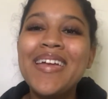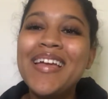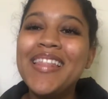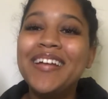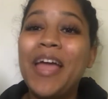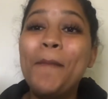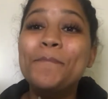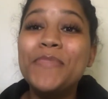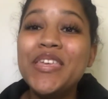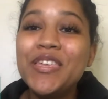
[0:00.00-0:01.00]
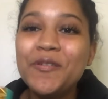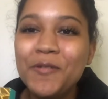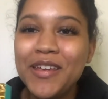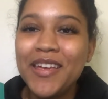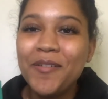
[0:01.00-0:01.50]
look at that
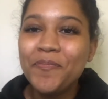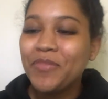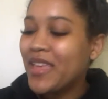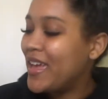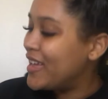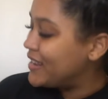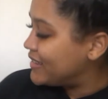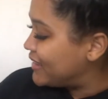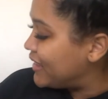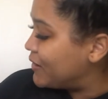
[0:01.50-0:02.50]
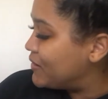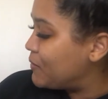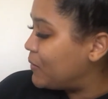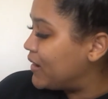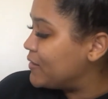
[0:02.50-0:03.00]
beauty. It is The Gilded
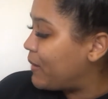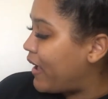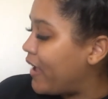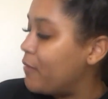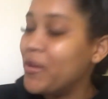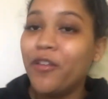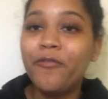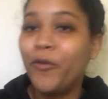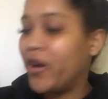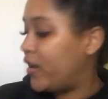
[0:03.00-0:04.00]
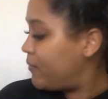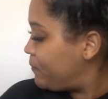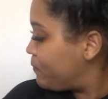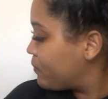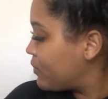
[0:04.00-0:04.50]
Ones by Amina Forna.
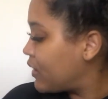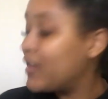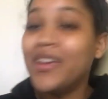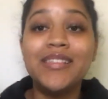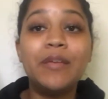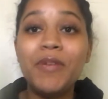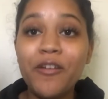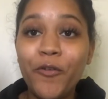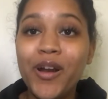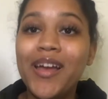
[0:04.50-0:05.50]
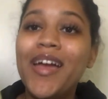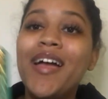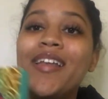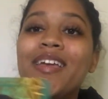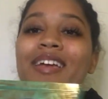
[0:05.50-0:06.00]
Yes, Amina Forna, and
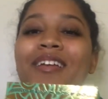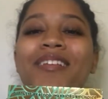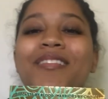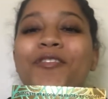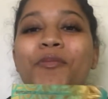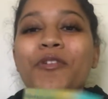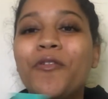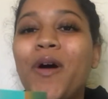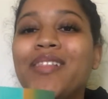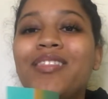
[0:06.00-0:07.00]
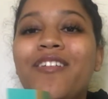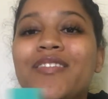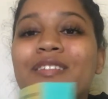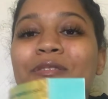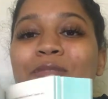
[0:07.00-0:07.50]
it is so beautiful. I love the
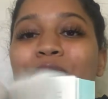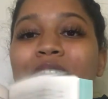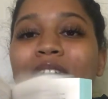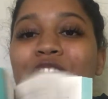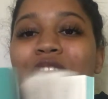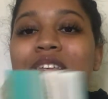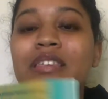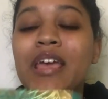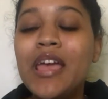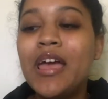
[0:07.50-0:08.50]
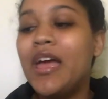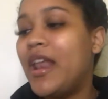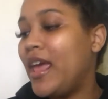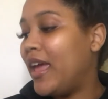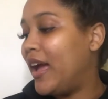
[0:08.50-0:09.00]
sprayed edges, and
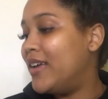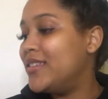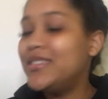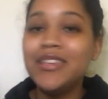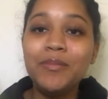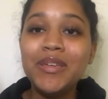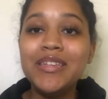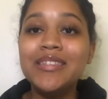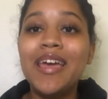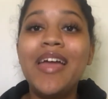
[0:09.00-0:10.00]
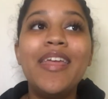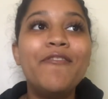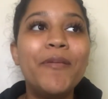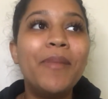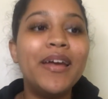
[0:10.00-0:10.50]
it has demons, and it
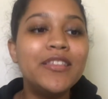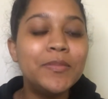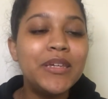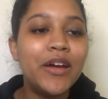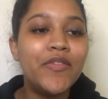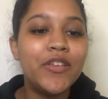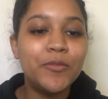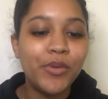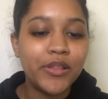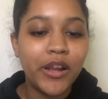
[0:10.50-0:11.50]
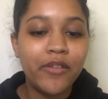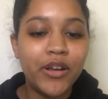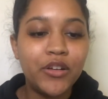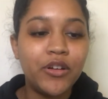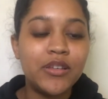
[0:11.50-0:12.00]
reminds me of this book that I read
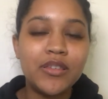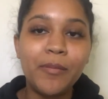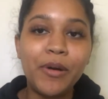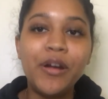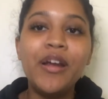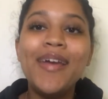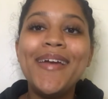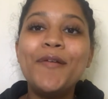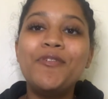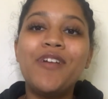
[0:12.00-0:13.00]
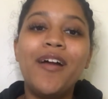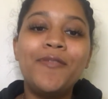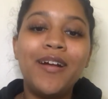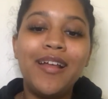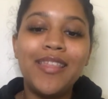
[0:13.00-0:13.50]
during the summer, which I
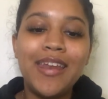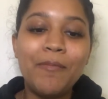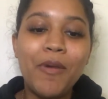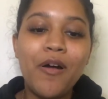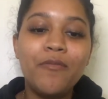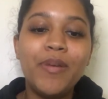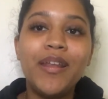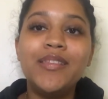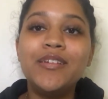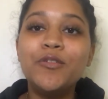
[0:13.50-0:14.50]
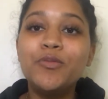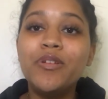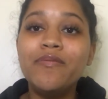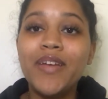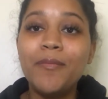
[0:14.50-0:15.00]
forgot the name of, but it deals with
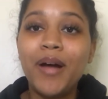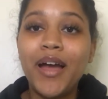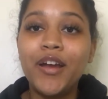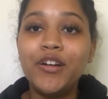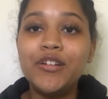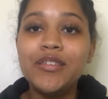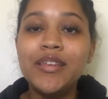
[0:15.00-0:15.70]
vampires,